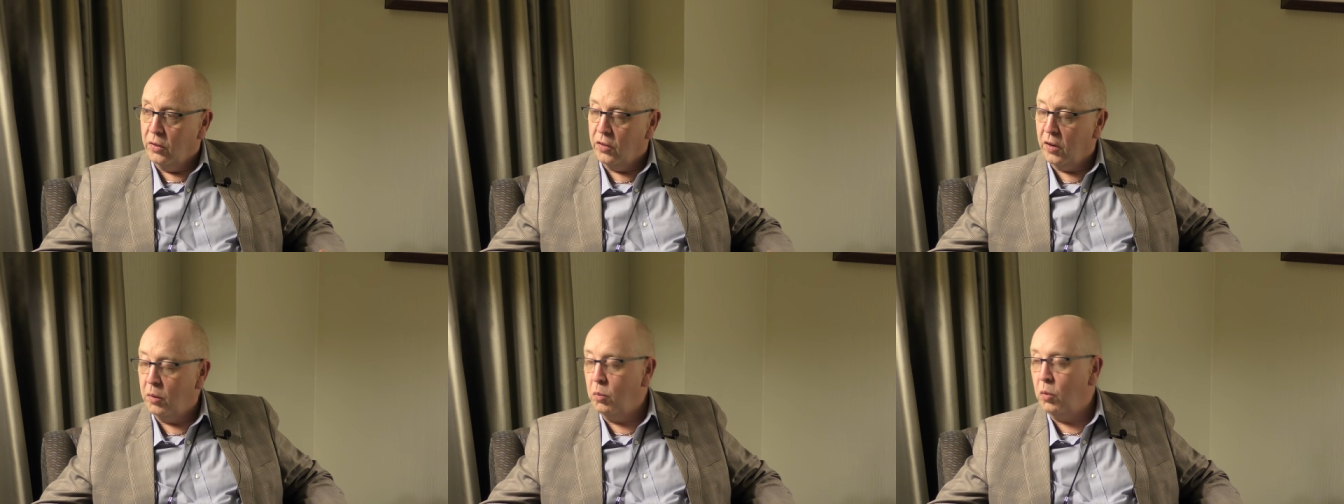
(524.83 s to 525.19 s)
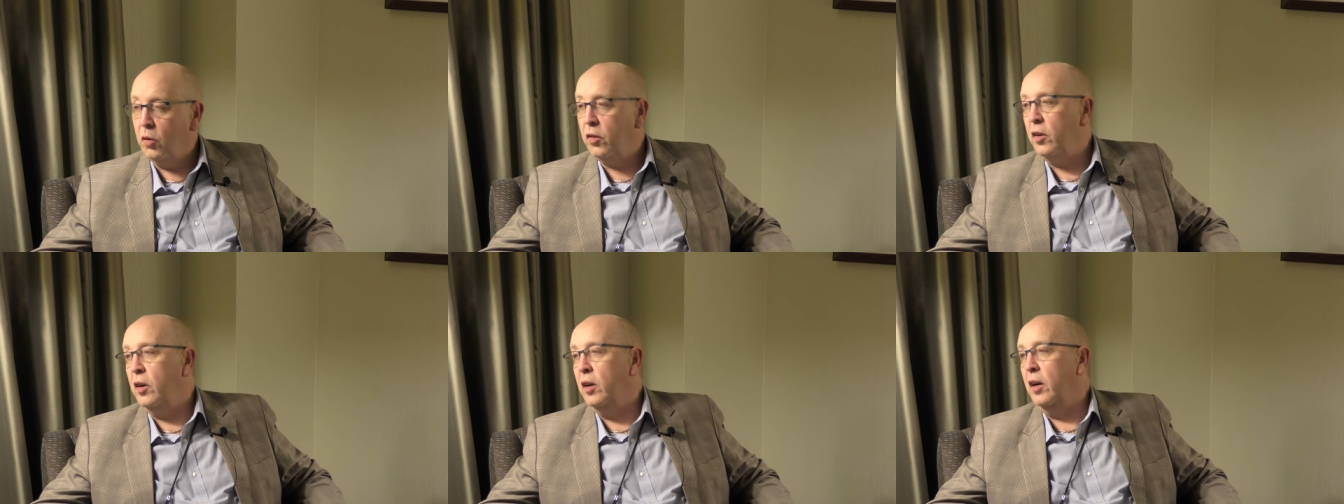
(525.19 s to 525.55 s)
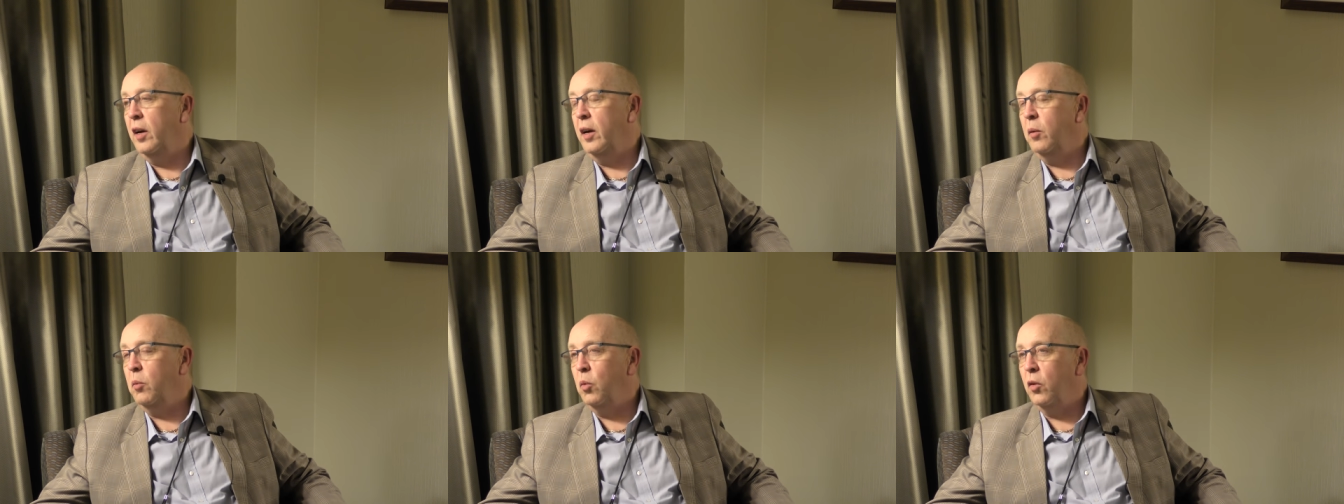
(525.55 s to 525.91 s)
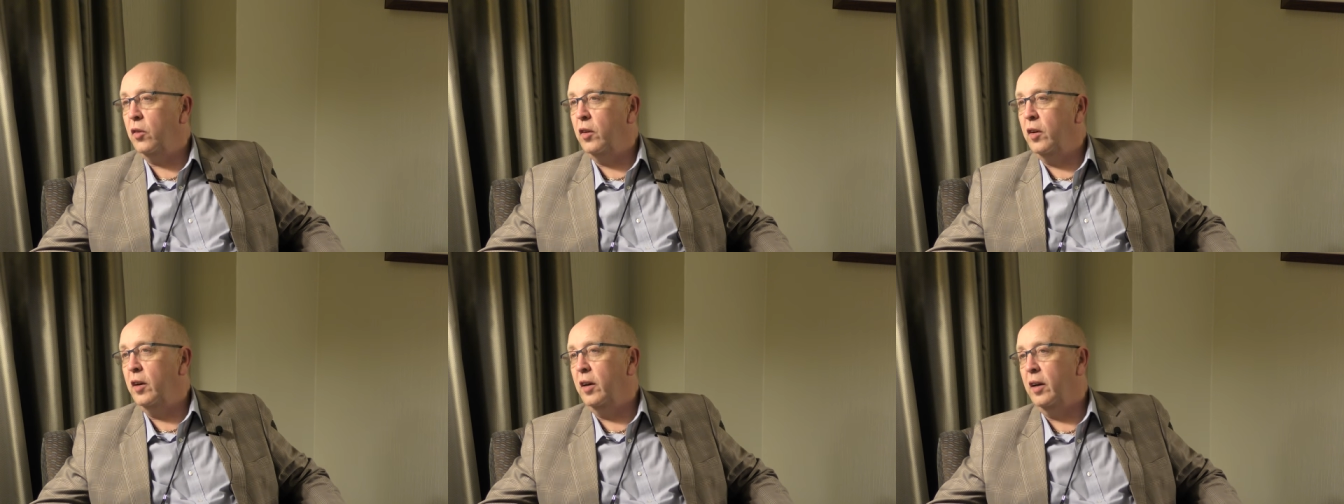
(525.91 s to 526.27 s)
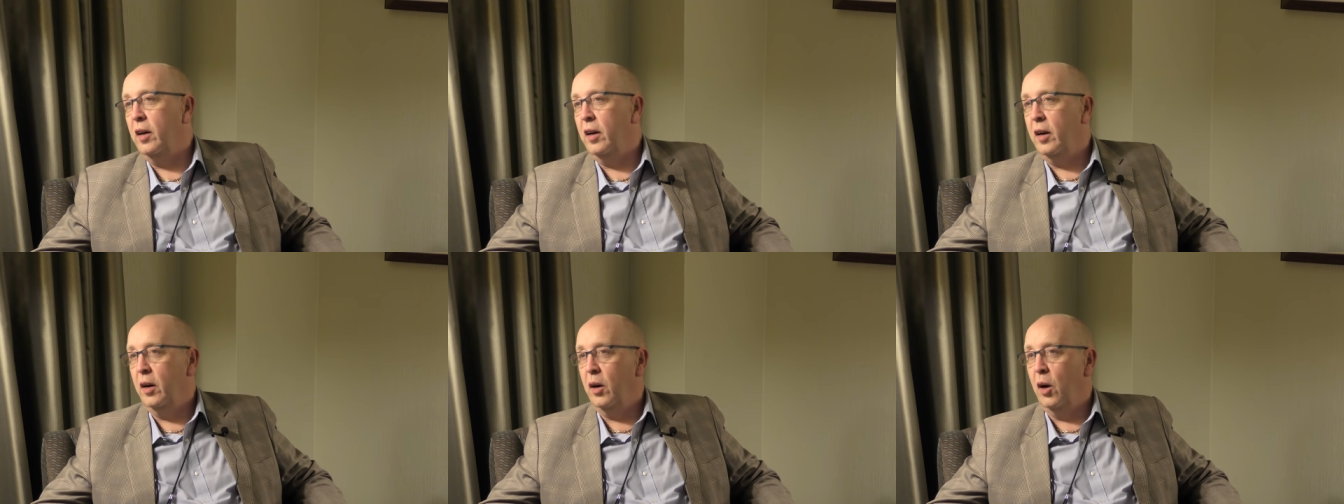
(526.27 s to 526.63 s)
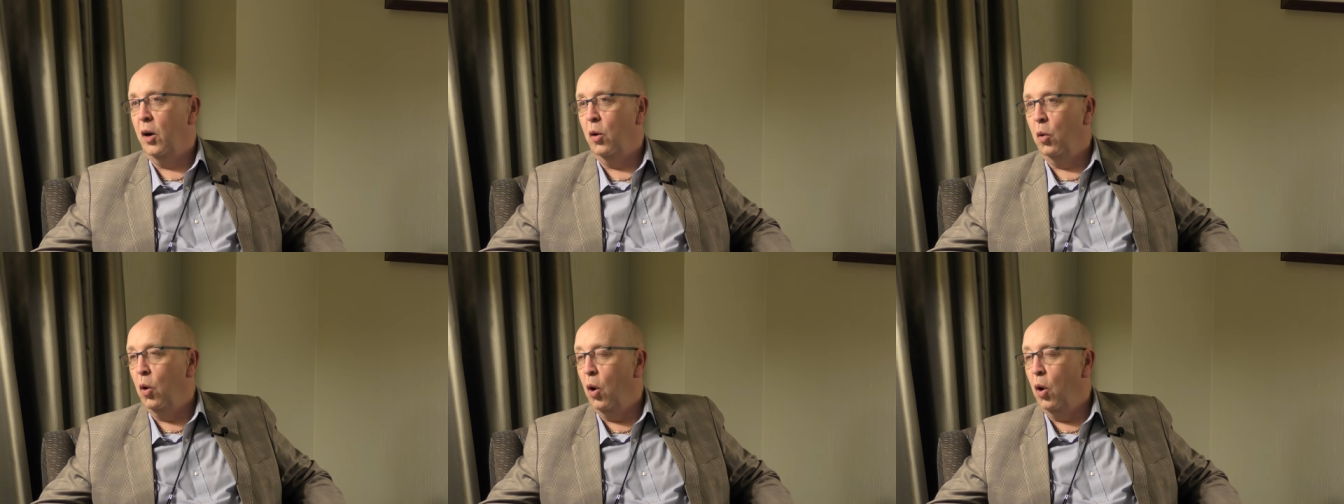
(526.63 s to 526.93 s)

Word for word: So it wasn't a, it wasn't a, a,